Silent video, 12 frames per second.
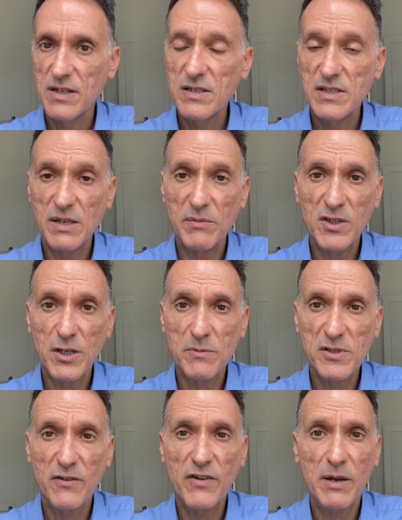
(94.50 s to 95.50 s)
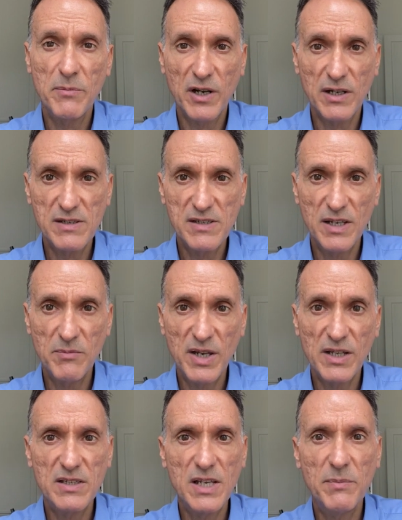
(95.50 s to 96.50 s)
Symptoms of
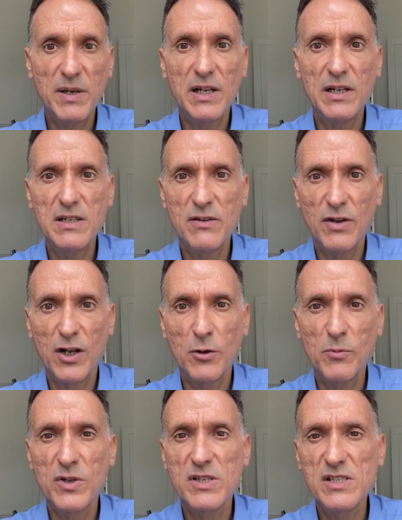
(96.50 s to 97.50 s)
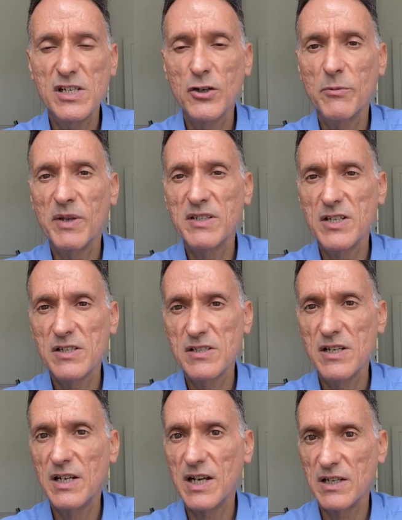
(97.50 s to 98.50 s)
hypocalcemia typically develop when serum
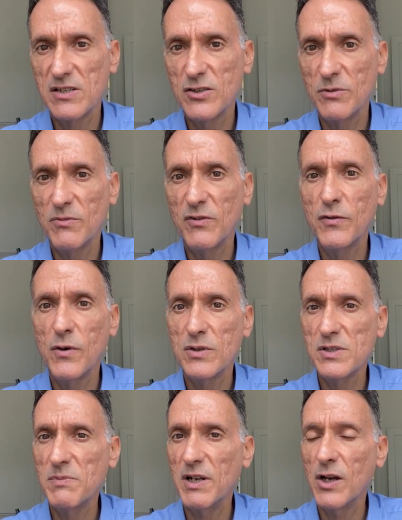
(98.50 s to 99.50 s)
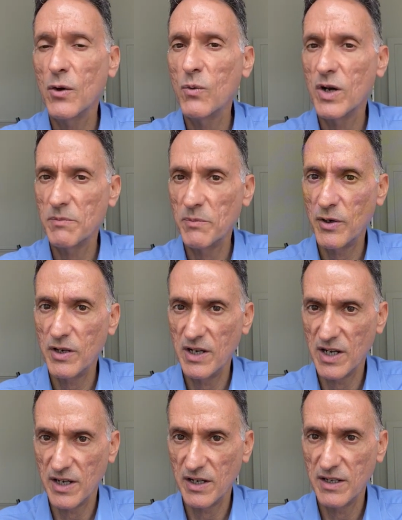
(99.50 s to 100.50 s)
adjusted calcium falls below
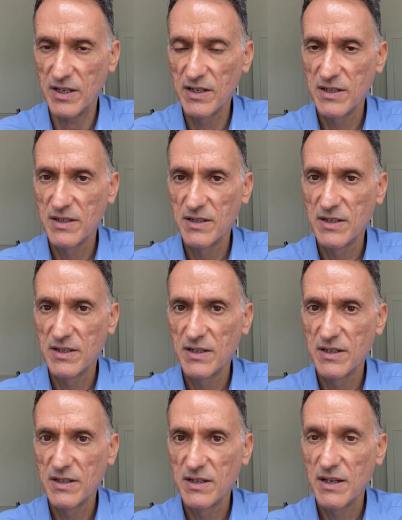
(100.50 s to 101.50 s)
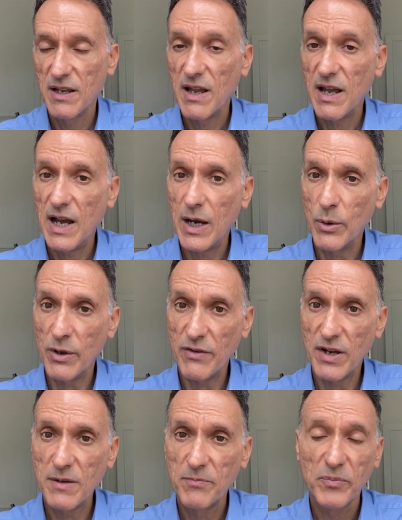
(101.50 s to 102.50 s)
1.9.
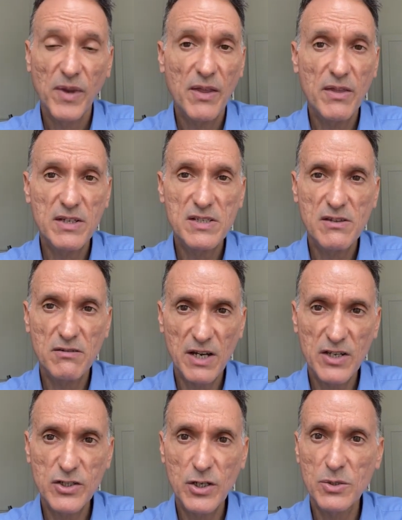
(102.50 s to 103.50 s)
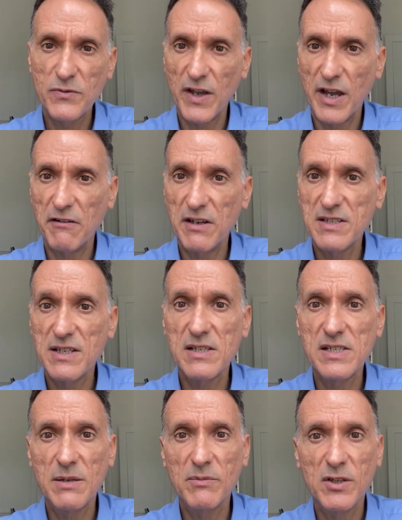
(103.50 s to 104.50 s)
However, this threshold varies and
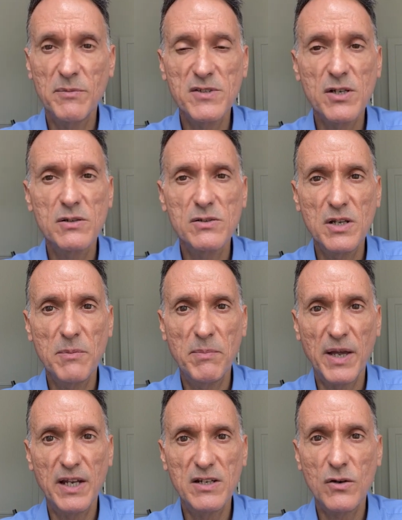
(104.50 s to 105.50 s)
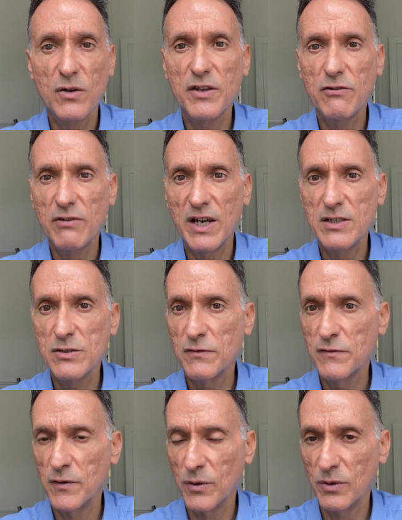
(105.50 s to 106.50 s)
symptoms also depend on the rate of
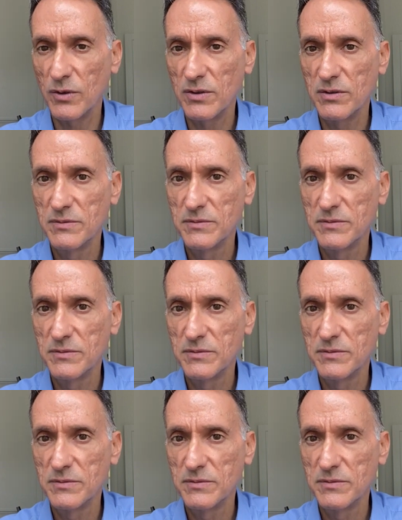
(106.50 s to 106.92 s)
fall.